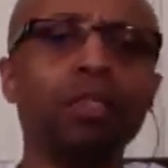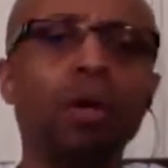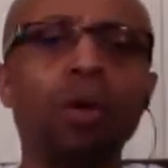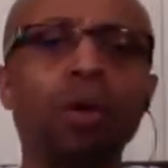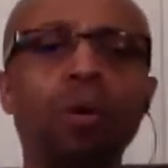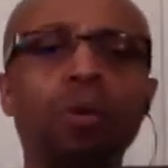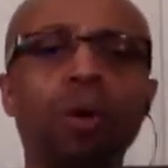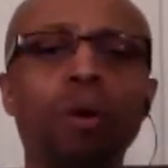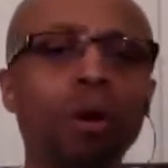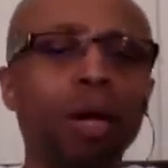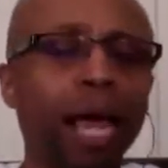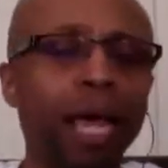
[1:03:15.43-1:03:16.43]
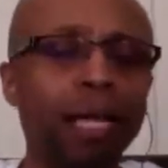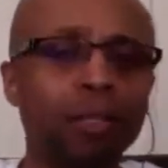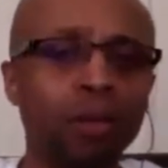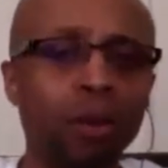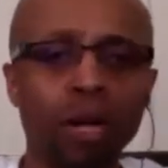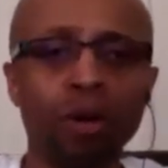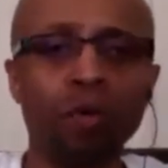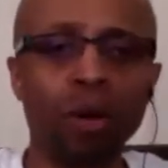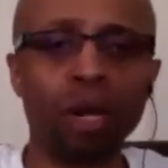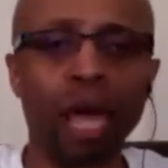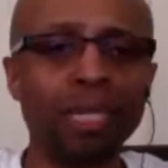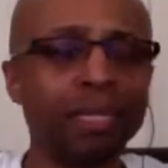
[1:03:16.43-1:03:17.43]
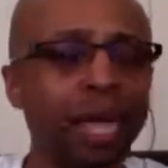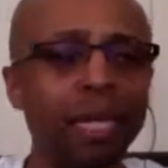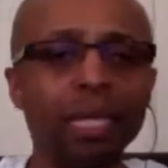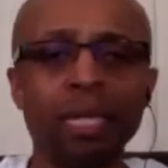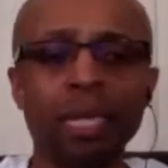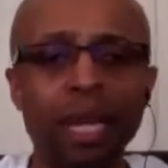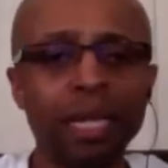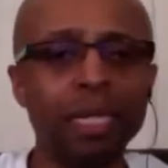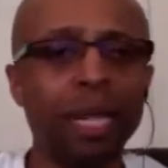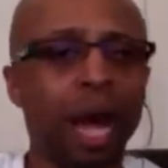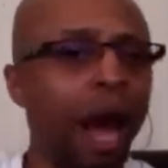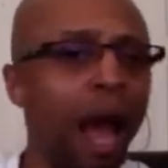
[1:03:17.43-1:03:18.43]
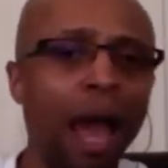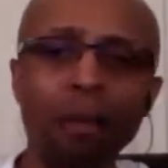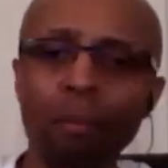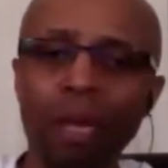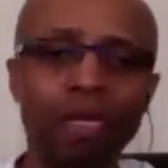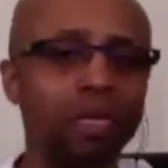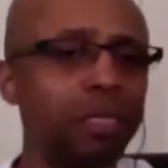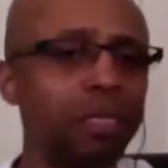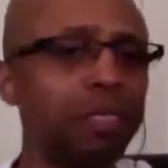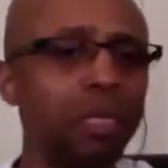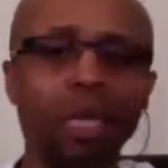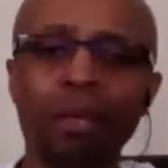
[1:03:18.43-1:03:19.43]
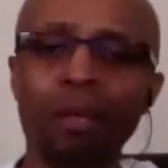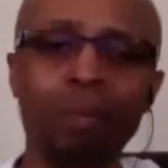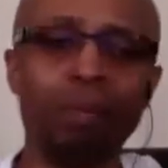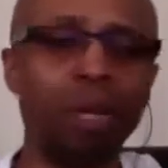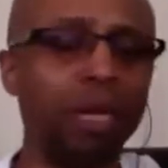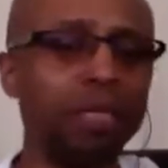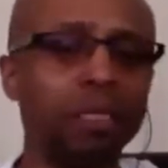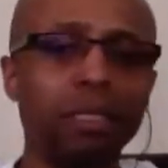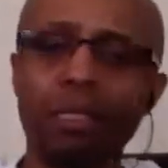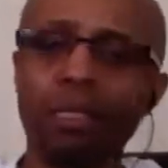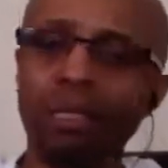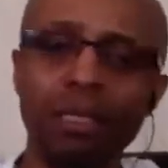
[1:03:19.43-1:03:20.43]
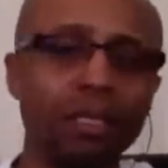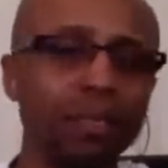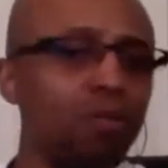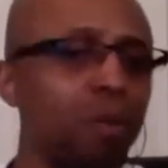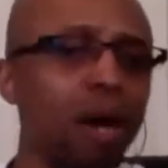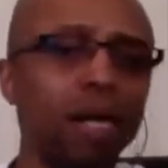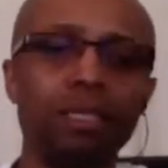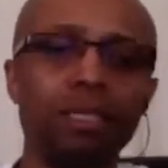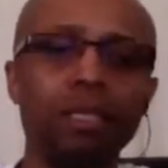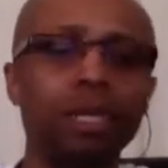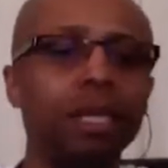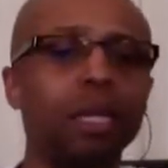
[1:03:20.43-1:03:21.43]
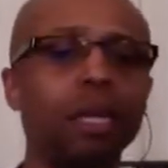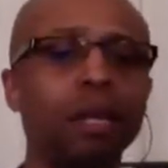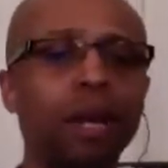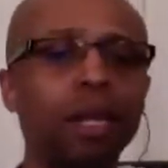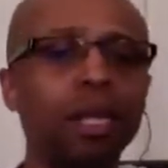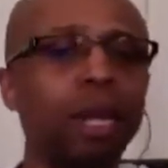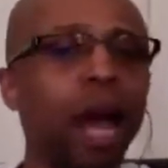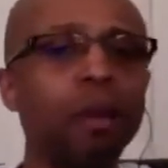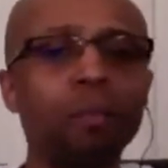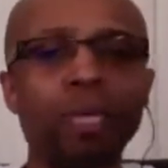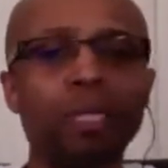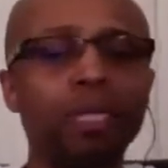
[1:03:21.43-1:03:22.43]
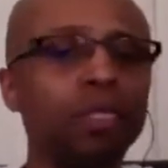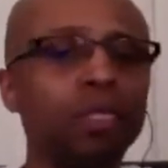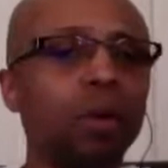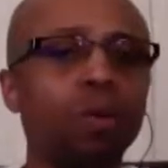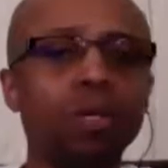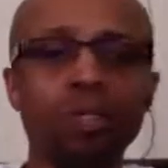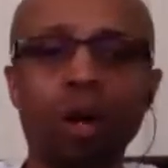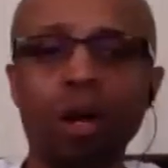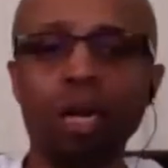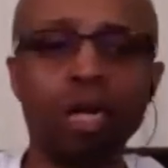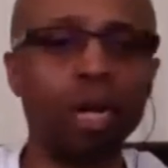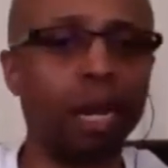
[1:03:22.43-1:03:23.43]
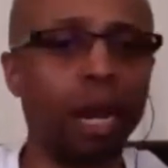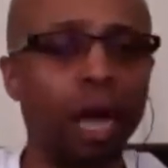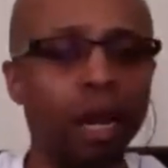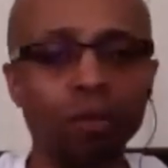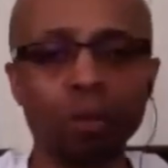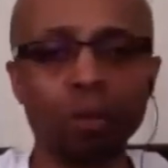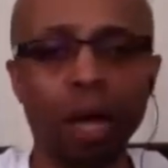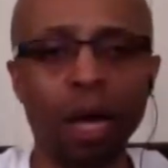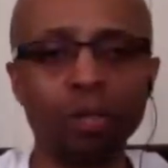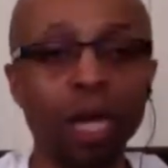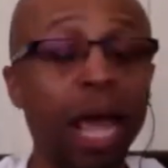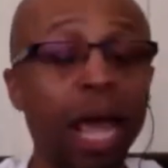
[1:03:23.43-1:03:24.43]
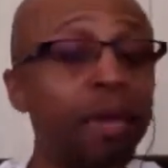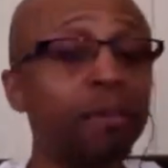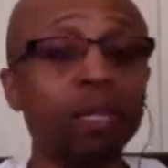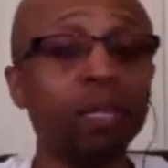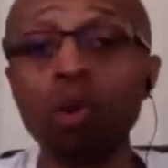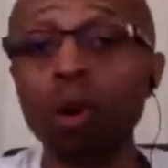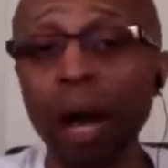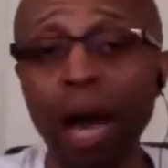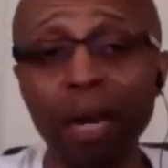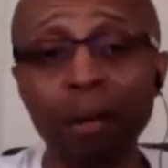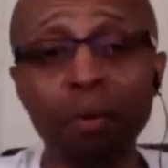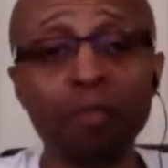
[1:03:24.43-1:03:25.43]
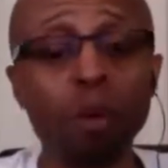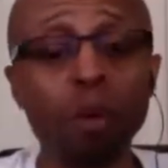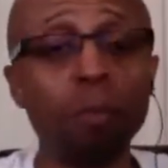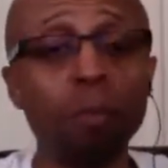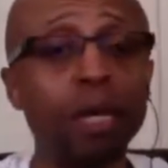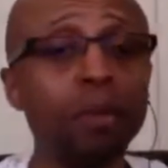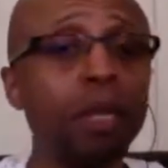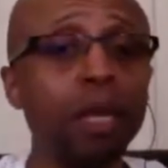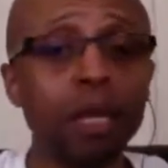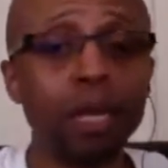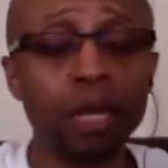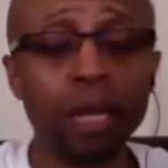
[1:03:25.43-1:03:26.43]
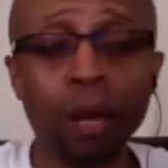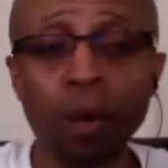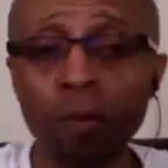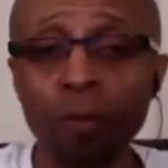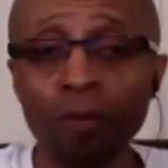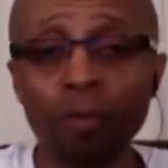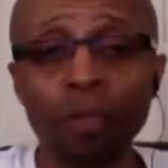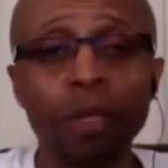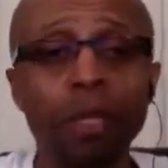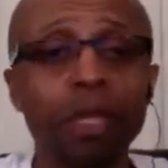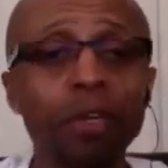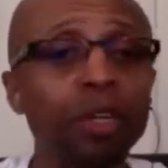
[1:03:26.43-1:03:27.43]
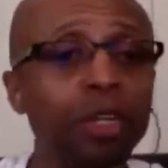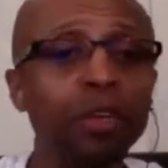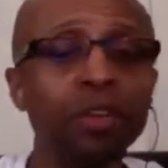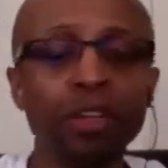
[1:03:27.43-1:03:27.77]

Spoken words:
So when I started I said I need to automate this a little bit. This is too much. You know, I need to automate this. So we started looking at autoresponders, and I even knew about them before, but you know, you're